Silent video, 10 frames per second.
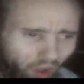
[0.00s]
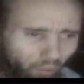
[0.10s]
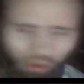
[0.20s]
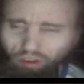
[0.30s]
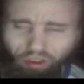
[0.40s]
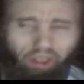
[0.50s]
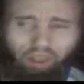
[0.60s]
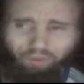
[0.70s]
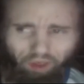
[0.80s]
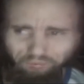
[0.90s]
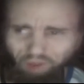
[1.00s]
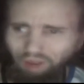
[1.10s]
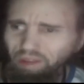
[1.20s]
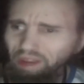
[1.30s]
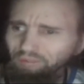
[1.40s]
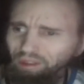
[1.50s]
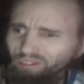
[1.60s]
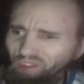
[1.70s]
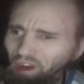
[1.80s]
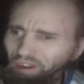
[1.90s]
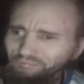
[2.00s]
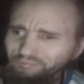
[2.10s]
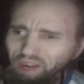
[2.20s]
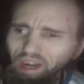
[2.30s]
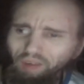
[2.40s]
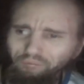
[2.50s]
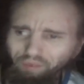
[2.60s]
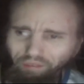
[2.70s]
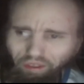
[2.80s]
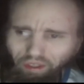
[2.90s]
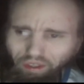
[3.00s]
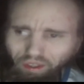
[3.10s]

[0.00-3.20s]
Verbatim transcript: We're sick of it. My family's fucking fed up with it.